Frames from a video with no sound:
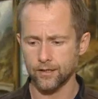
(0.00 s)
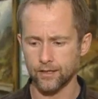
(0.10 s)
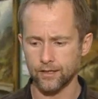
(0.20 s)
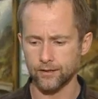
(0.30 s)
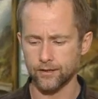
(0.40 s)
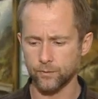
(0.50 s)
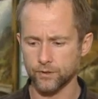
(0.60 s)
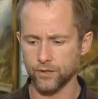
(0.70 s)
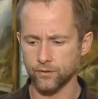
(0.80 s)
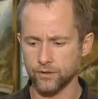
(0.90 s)
They
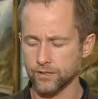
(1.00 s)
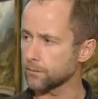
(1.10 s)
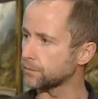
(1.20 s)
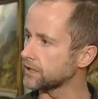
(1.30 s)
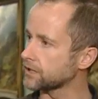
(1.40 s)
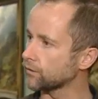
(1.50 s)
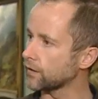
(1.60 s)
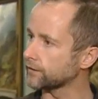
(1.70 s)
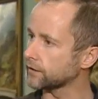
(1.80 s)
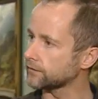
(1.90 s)
went down the Zambezi
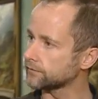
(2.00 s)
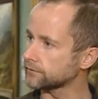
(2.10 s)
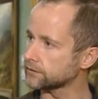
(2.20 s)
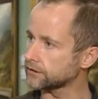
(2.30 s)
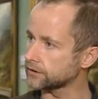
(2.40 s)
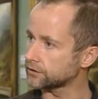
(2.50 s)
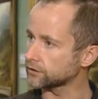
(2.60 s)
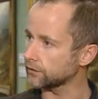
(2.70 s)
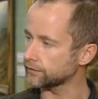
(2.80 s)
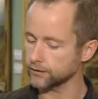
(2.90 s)
River and did
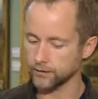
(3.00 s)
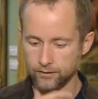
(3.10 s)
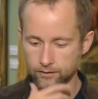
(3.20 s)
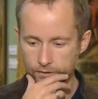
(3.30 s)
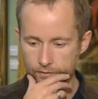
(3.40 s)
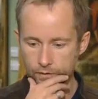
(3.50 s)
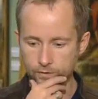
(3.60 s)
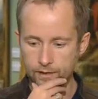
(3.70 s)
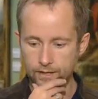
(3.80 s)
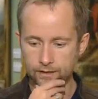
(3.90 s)
stuff
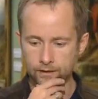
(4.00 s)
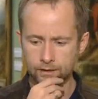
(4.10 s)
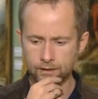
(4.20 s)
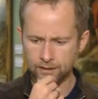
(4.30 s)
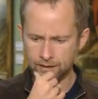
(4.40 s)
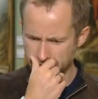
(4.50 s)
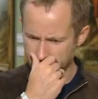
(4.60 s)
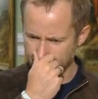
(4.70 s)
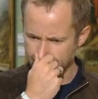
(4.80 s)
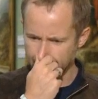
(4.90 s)
around there.
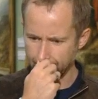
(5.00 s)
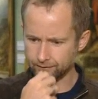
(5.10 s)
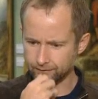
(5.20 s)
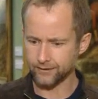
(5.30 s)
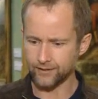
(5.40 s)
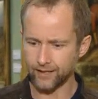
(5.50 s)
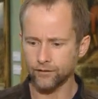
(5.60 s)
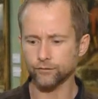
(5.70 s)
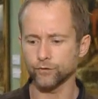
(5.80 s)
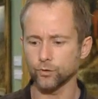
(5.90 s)
I'd
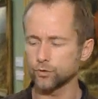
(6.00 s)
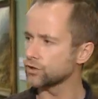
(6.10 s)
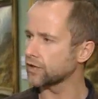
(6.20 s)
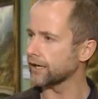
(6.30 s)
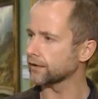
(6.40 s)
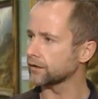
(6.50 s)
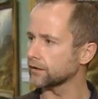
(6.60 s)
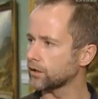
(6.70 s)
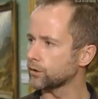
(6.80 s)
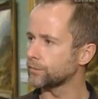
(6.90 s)
kind of known Jack
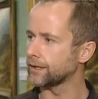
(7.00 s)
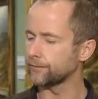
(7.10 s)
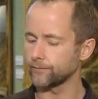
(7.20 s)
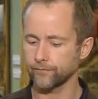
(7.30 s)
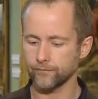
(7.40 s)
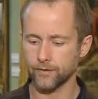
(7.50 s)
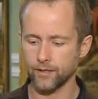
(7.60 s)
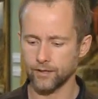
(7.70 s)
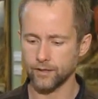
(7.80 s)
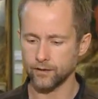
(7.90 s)
a little bit,
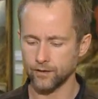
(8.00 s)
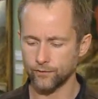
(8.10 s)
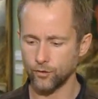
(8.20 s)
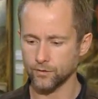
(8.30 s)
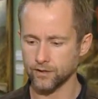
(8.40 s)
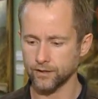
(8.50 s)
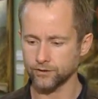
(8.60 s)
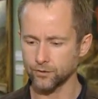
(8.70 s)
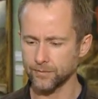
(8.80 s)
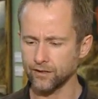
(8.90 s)
and I've always
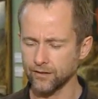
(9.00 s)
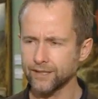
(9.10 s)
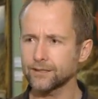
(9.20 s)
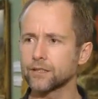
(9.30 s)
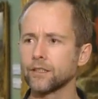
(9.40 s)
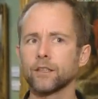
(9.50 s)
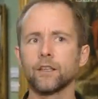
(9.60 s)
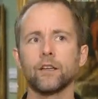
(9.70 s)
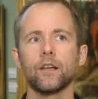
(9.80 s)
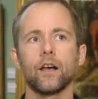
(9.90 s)
liked him, and I like
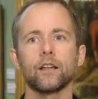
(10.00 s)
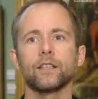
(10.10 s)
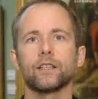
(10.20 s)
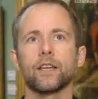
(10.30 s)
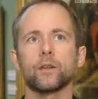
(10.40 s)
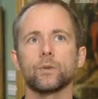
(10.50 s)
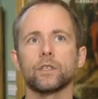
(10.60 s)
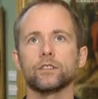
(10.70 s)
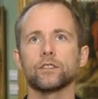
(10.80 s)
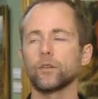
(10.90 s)
kind of
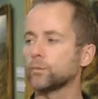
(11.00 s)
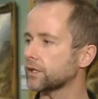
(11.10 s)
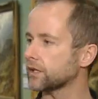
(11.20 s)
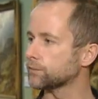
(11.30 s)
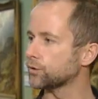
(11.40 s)
what he's done with this